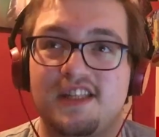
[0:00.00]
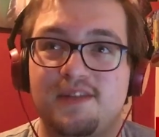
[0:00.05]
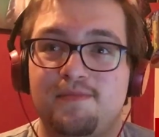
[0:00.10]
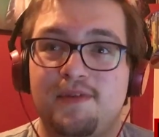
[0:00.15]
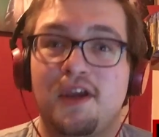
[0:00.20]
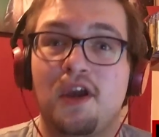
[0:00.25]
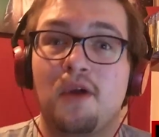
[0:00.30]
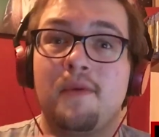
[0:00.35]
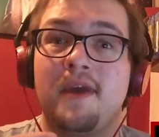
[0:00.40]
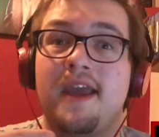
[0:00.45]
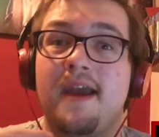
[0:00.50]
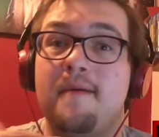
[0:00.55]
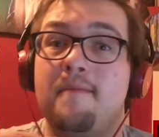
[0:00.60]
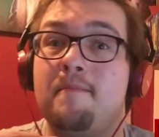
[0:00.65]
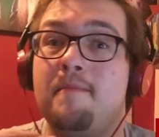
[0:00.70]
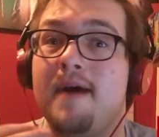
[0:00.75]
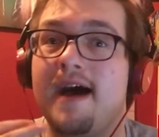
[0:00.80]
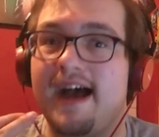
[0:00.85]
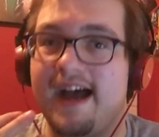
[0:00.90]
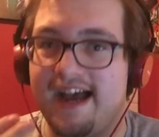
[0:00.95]
becoming a
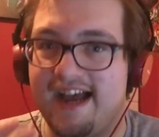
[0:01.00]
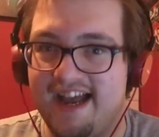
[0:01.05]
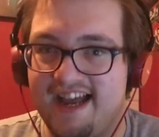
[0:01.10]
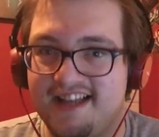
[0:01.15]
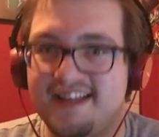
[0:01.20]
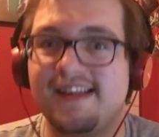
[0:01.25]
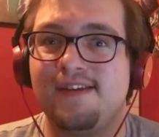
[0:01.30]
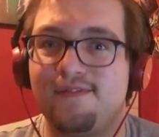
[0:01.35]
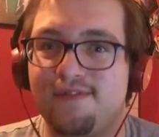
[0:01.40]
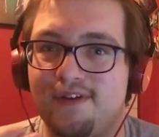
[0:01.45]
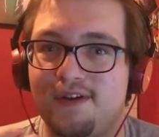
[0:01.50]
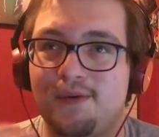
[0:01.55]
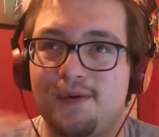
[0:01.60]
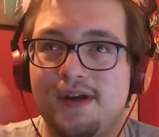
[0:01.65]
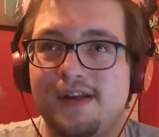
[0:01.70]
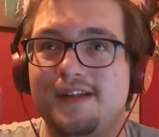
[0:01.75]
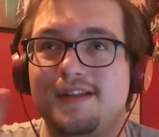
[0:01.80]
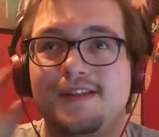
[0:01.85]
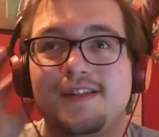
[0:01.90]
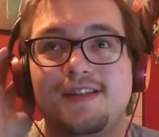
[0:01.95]
bad
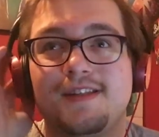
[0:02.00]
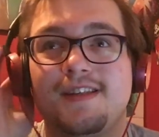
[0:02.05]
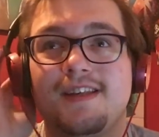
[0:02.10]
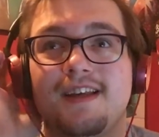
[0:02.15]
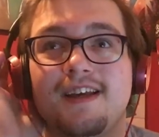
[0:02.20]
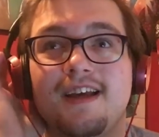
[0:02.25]
influence.